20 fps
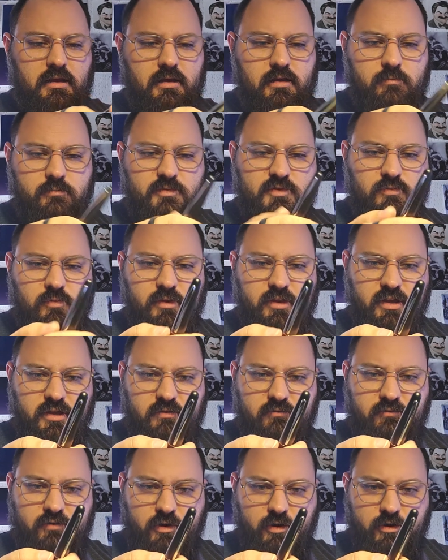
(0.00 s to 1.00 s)
comes with a
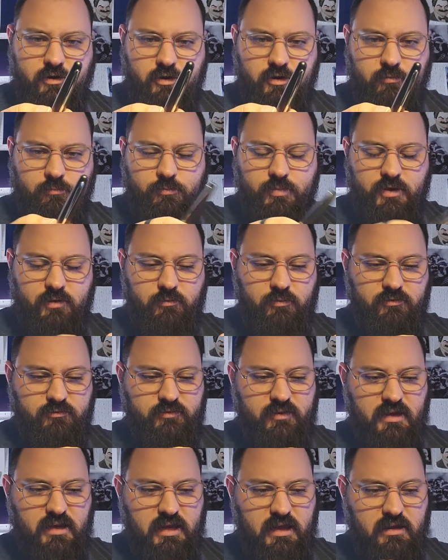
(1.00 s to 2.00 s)
converter, but we'll
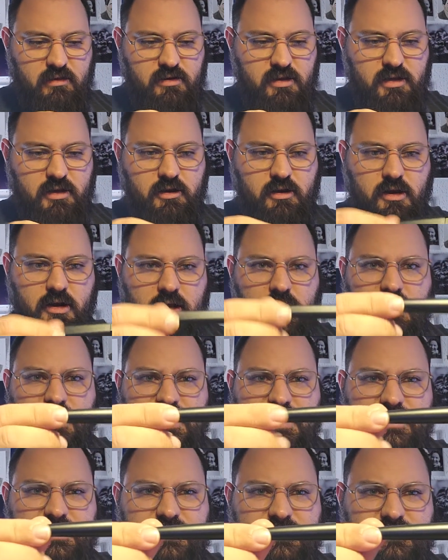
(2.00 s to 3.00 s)
find out here.
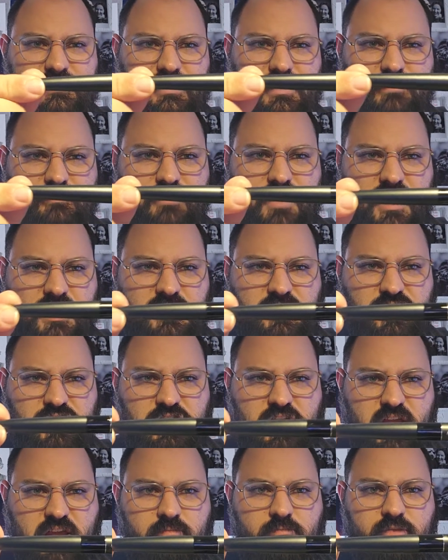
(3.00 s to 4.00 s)
I just love that
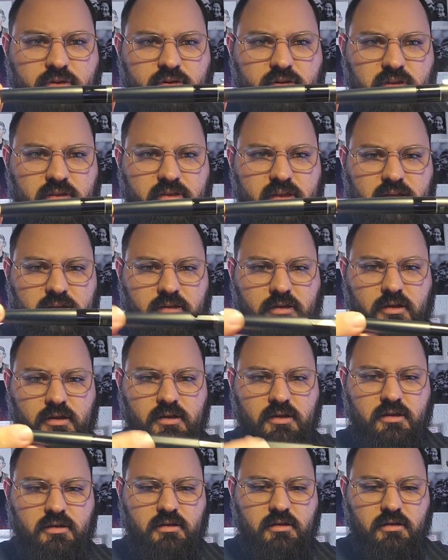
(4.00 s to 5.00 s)
shape and that
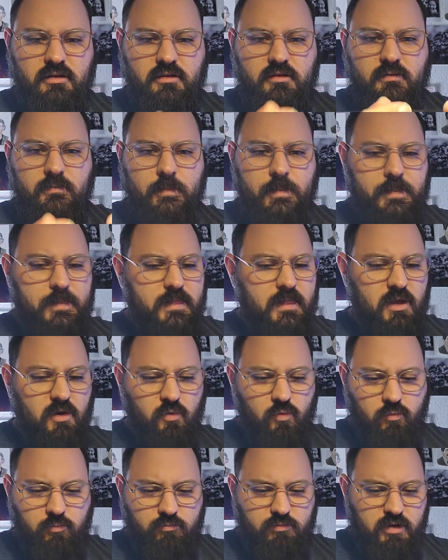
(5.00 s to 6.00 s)
look.
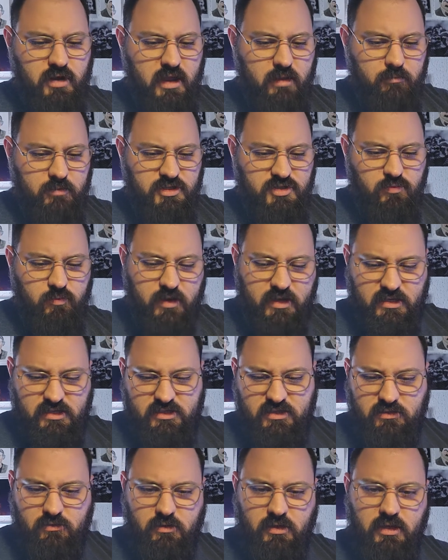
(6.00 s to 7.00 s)
Not much weight
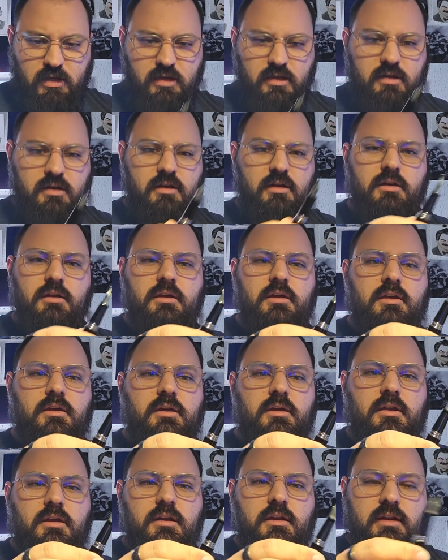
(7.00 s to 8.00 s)
to it.
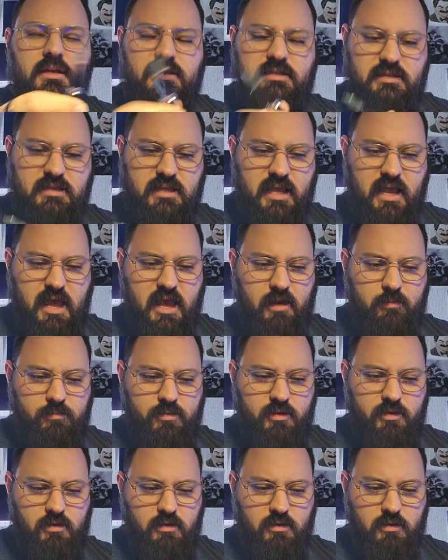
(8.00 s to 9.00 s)
Nice cap.
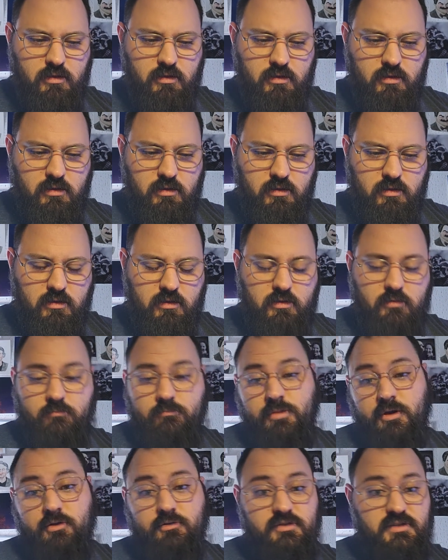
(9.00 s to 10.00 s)

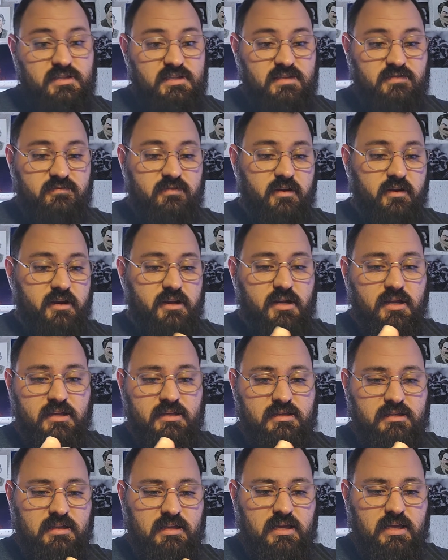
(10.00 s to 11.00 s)
Posts very
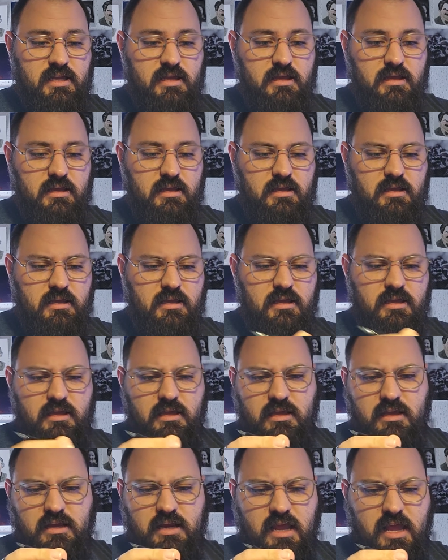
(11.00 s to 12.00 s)
nicely
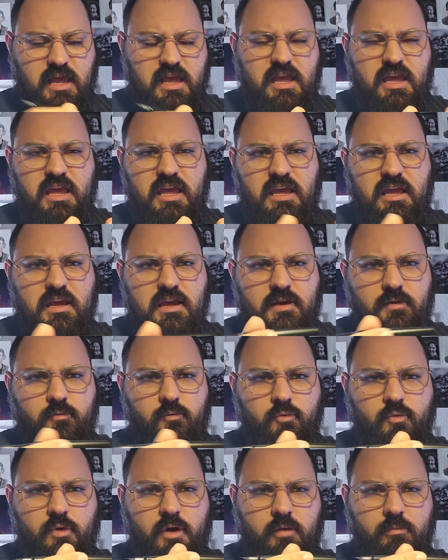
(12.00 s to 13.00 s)
in a
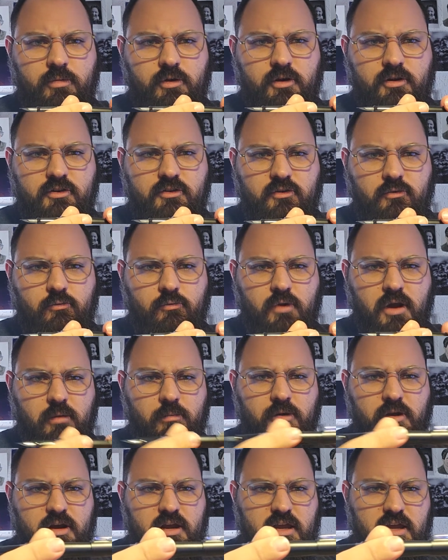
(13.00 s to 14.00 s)
rubber to
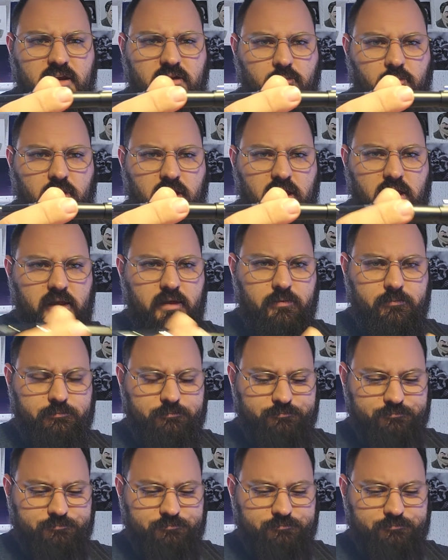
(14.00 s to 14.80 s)
rubber kind of way.